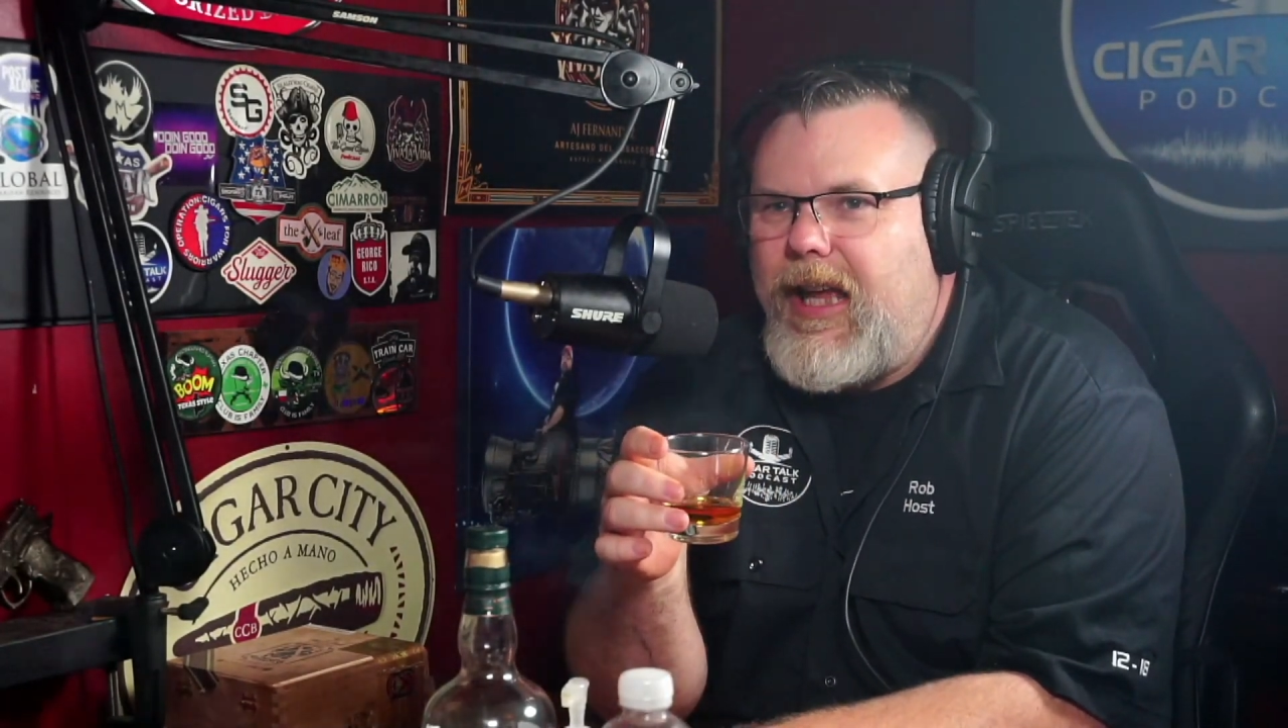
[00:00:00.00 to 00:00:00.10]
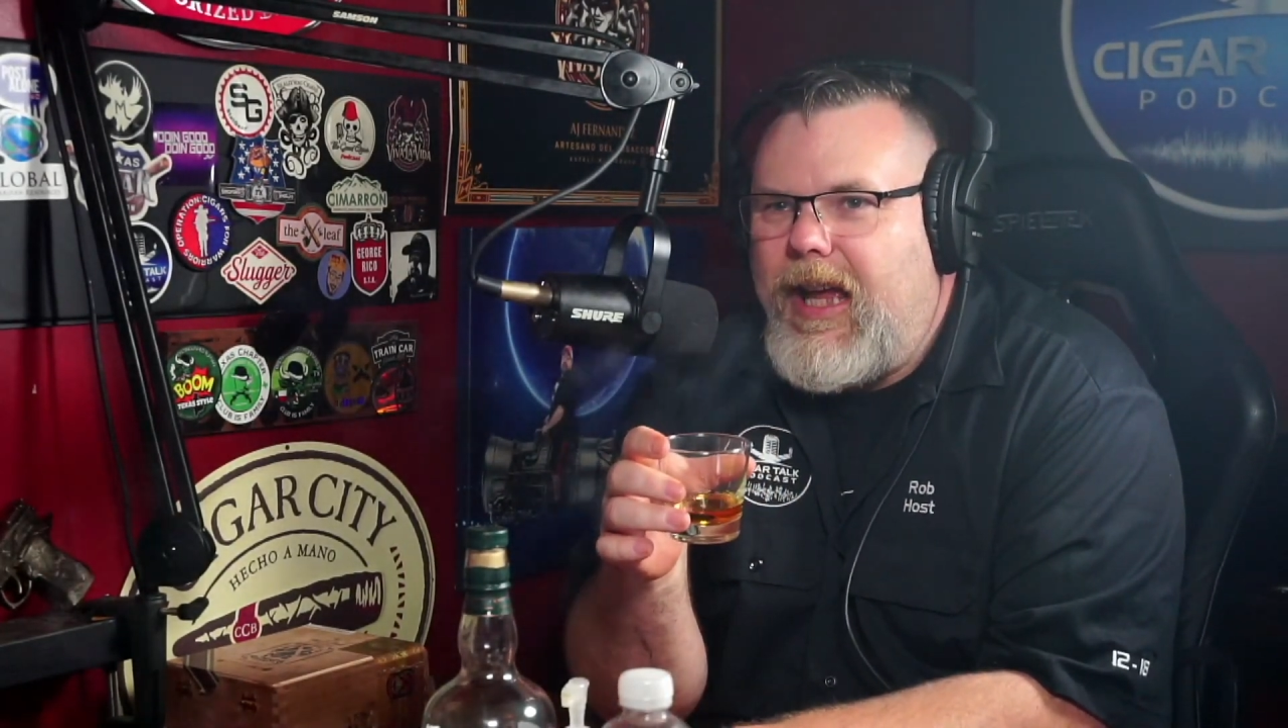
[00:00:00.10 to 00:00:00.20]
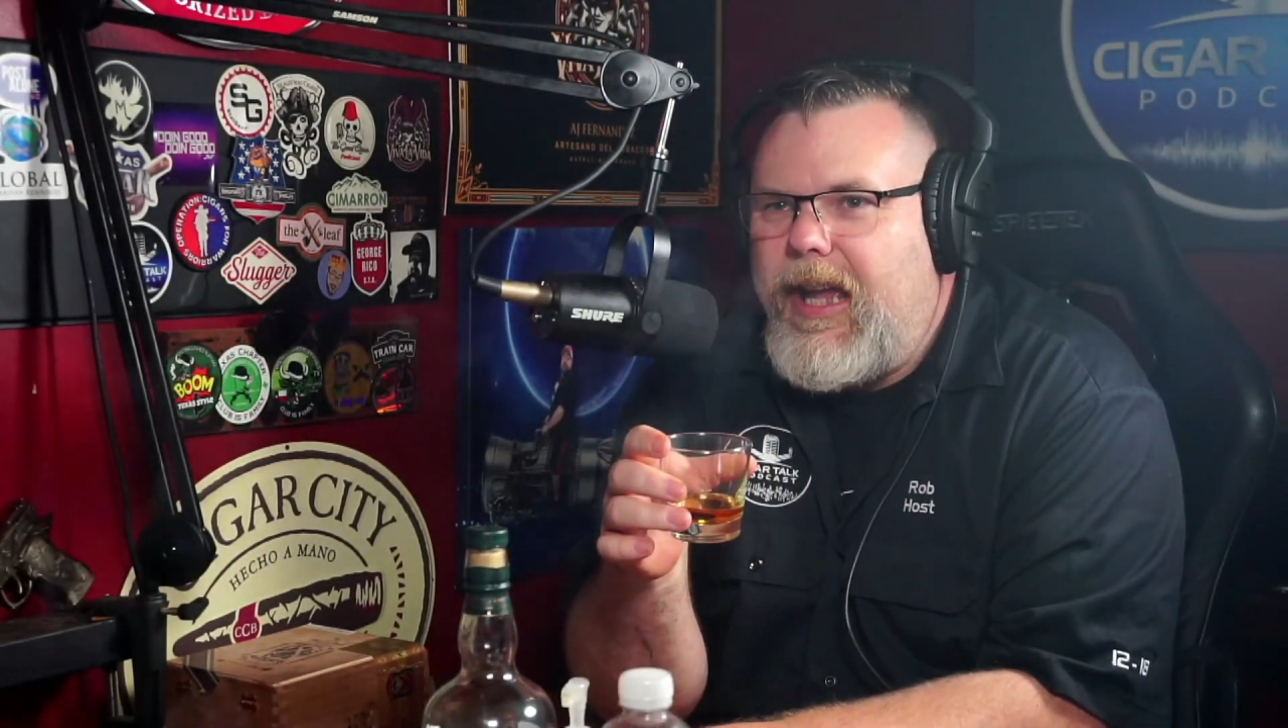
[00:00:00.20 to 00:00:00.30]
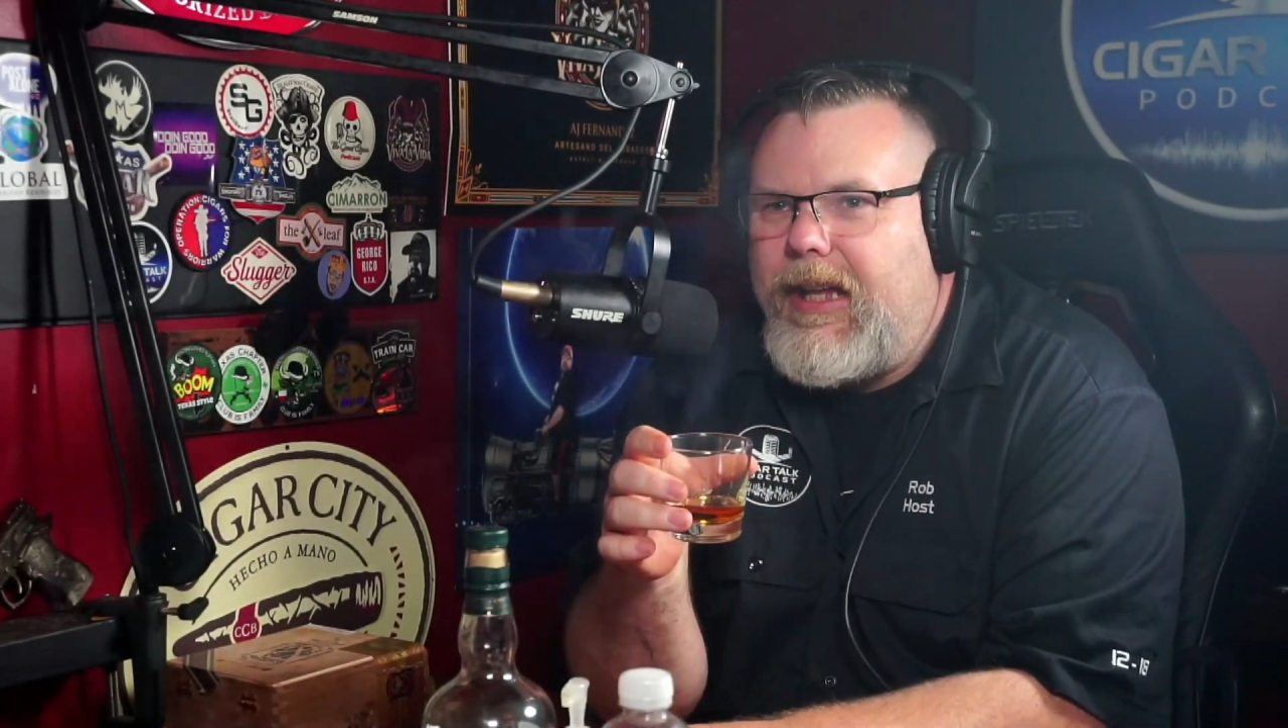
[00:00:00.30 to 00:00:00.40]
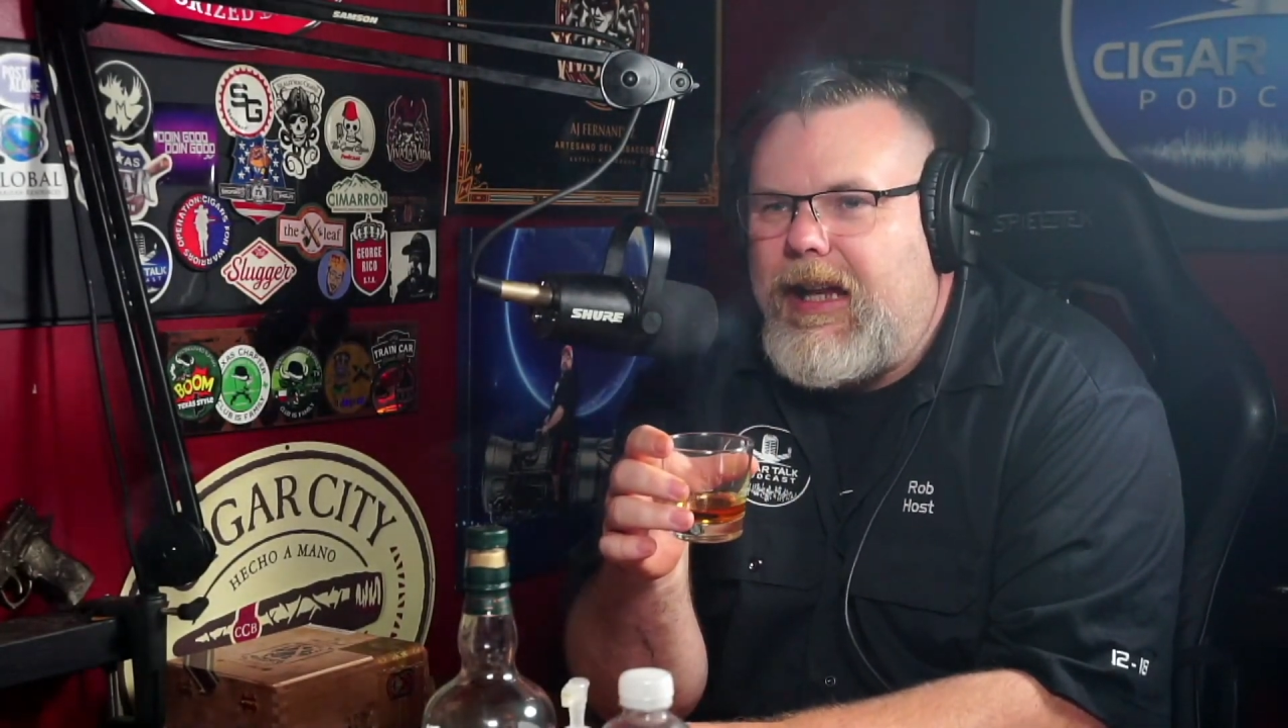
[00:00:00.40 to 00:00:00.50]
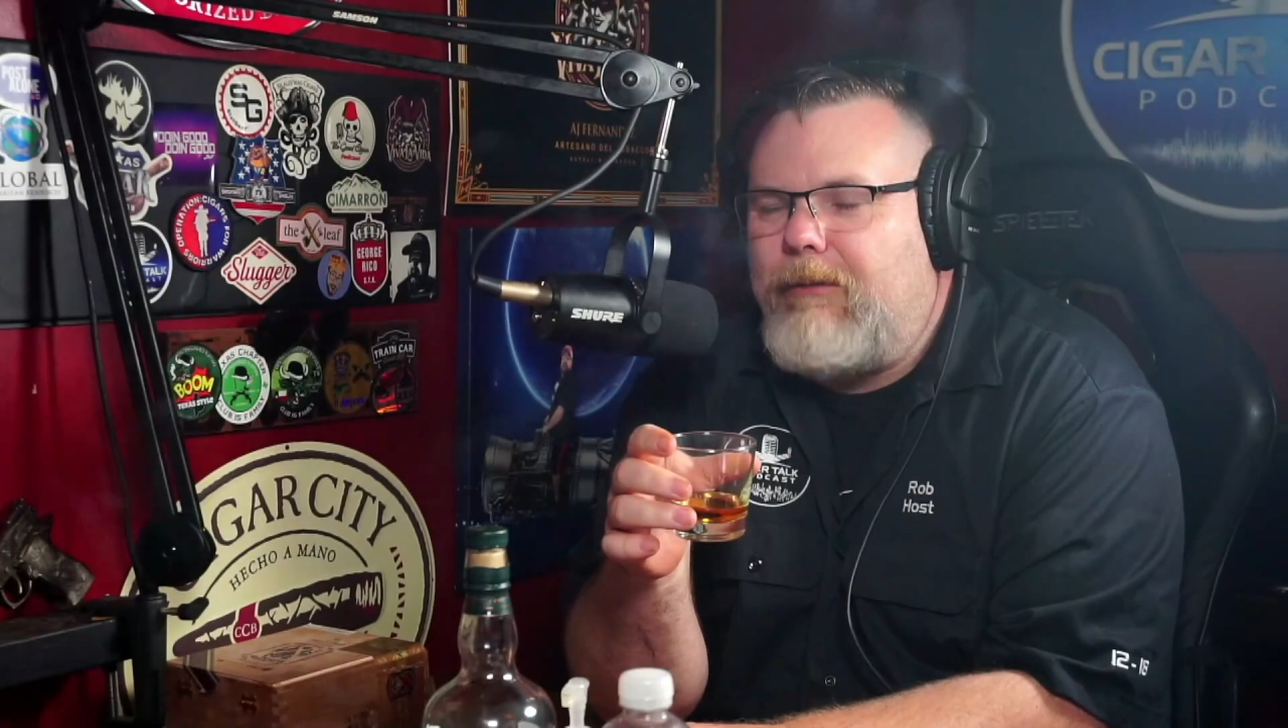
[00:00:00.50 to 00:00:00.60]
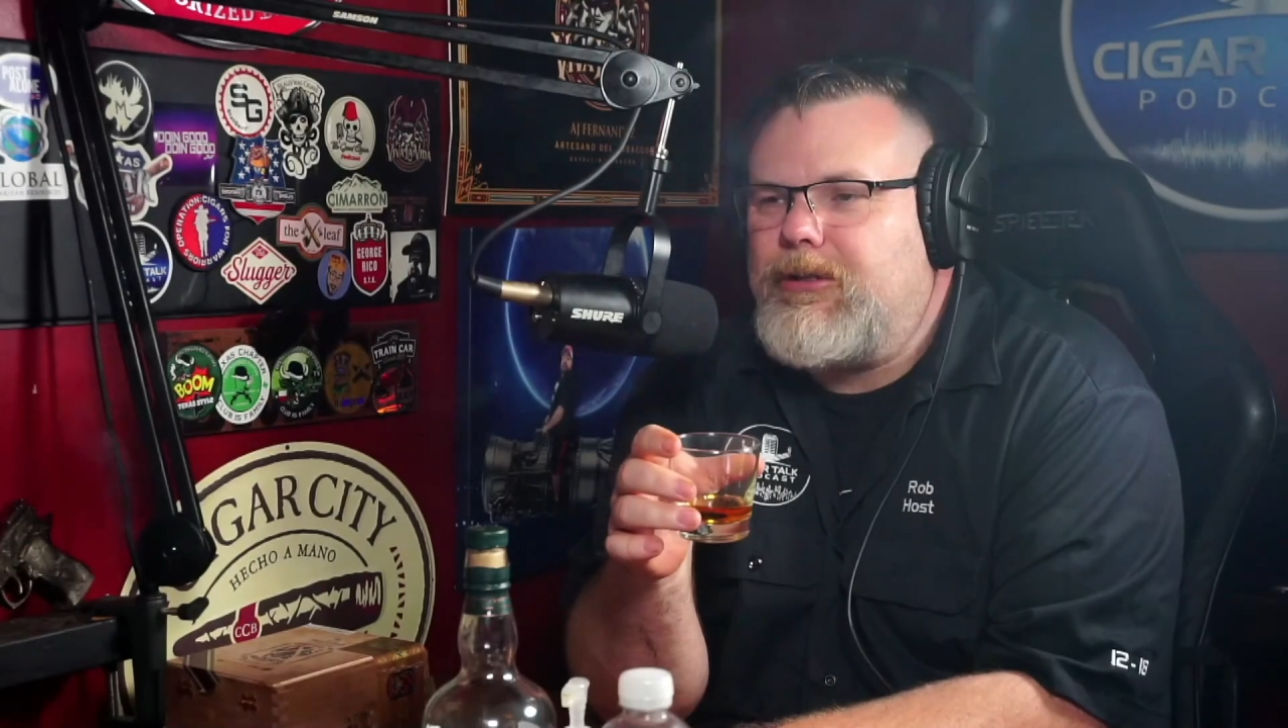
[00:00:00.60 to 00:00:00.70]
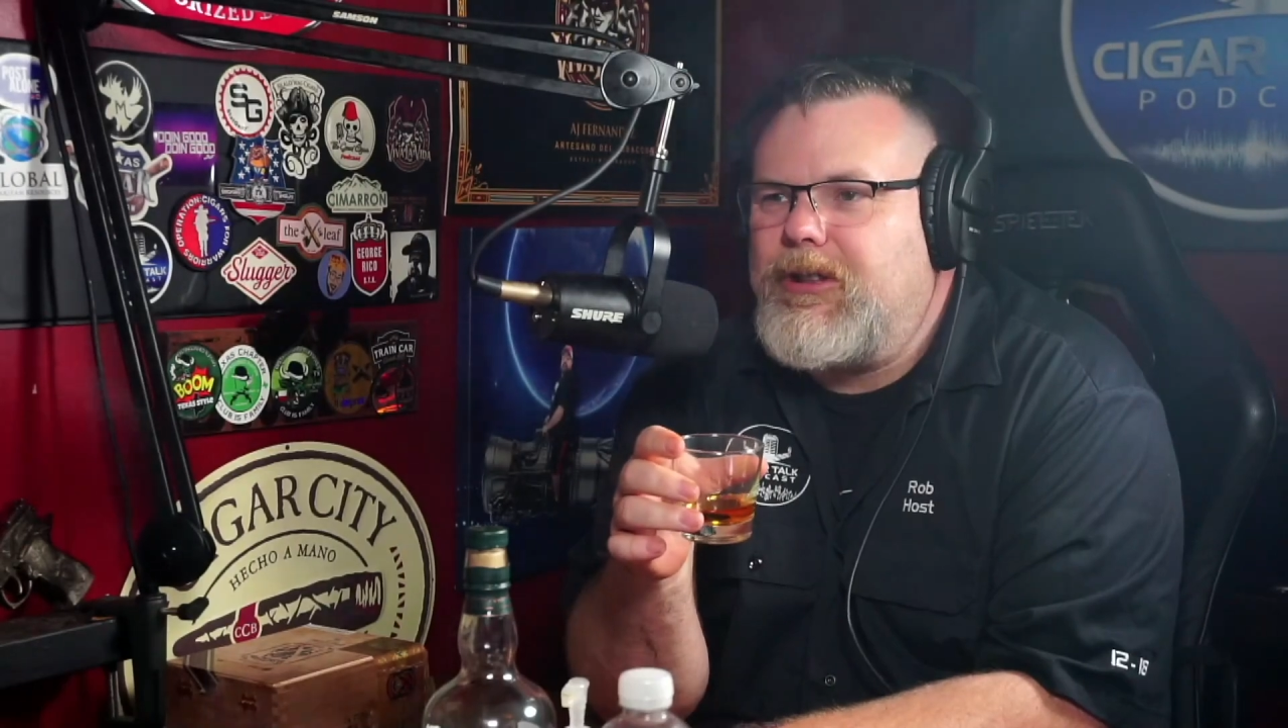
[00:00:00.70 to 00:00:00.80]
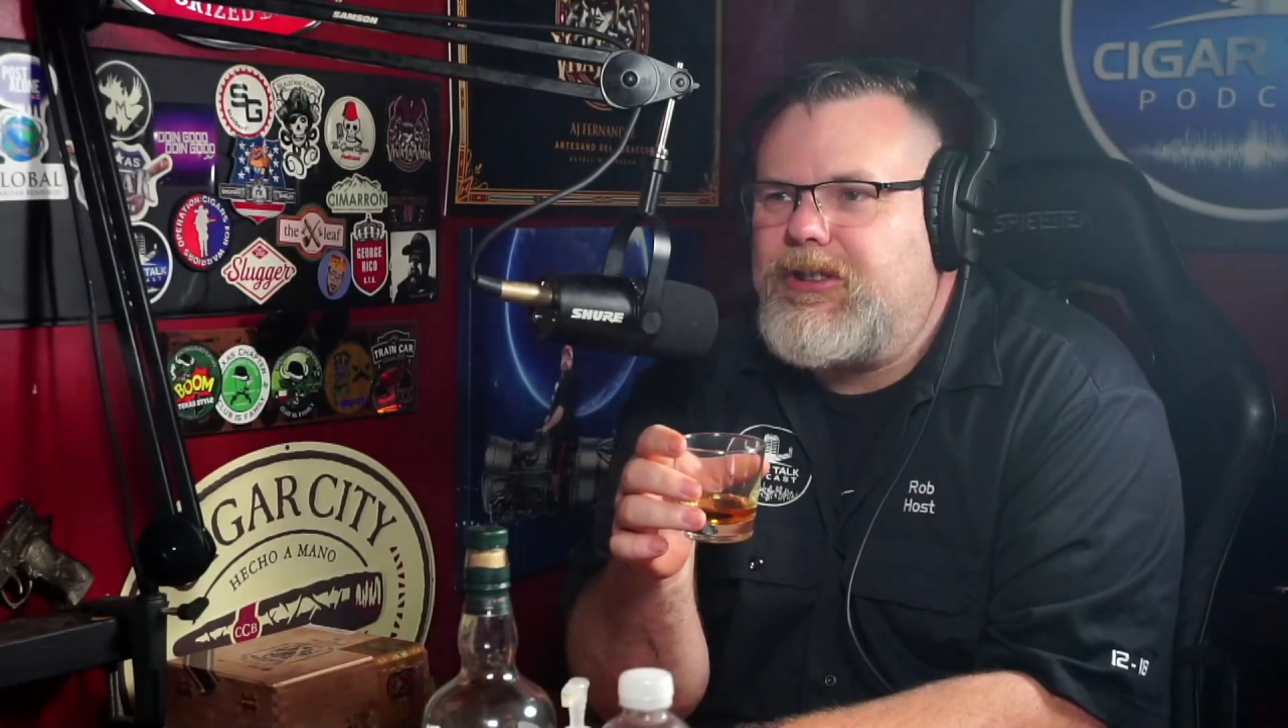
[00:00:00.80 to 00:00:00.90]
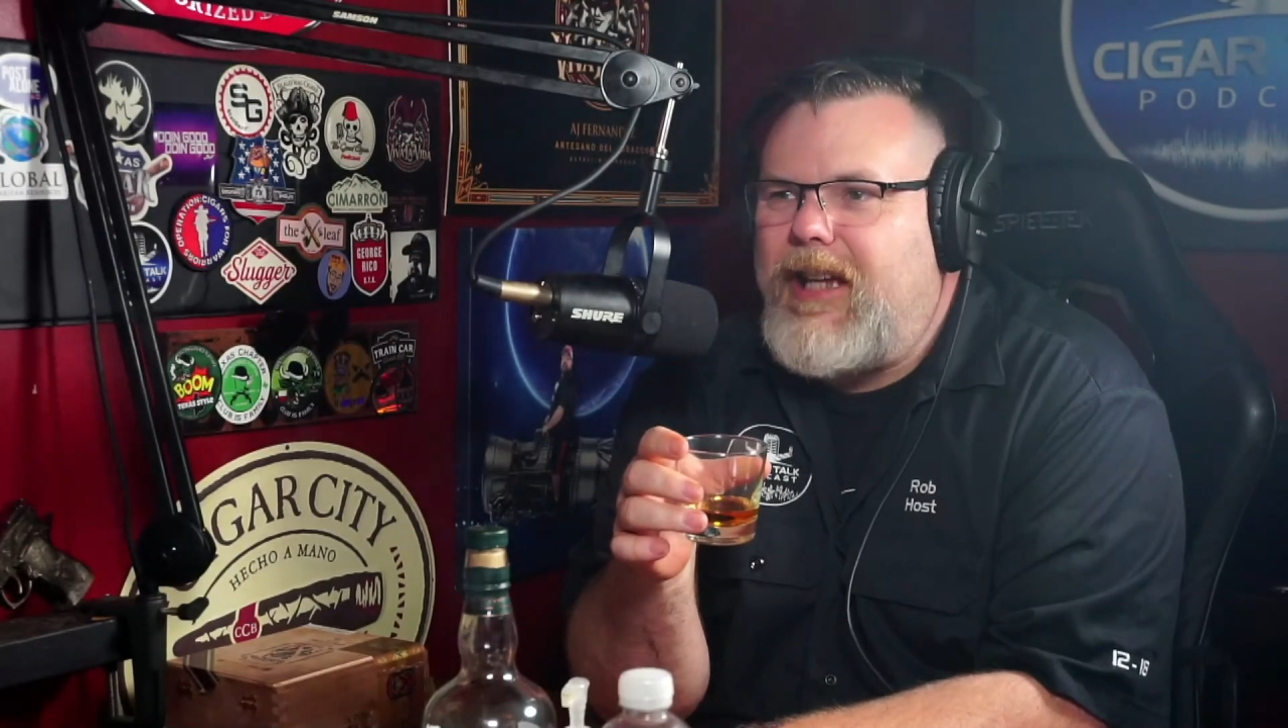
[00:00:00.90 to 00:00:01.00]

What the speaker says: and I was going to